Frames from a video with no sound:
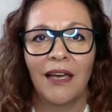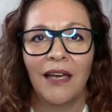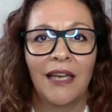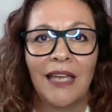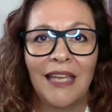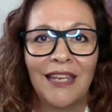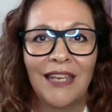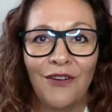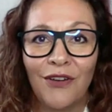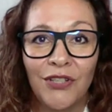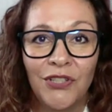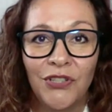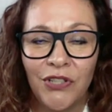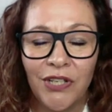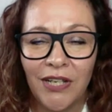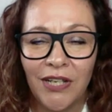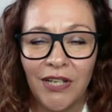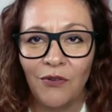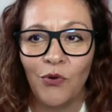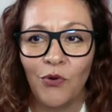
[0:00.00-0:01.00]
in
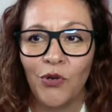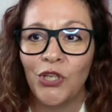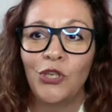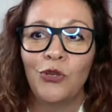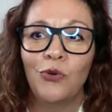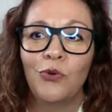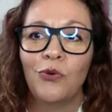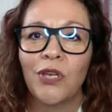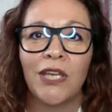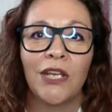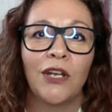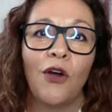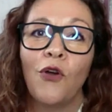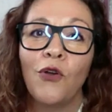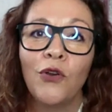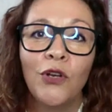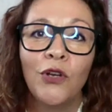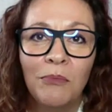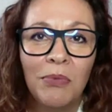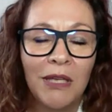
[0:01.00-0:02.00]
Austria, or you can
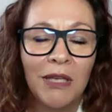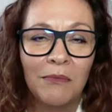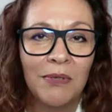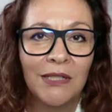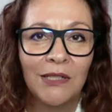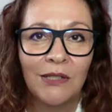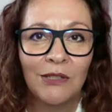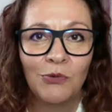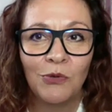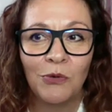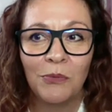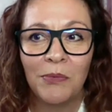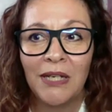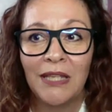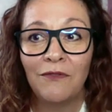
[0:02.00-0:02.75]
only be a businesswoman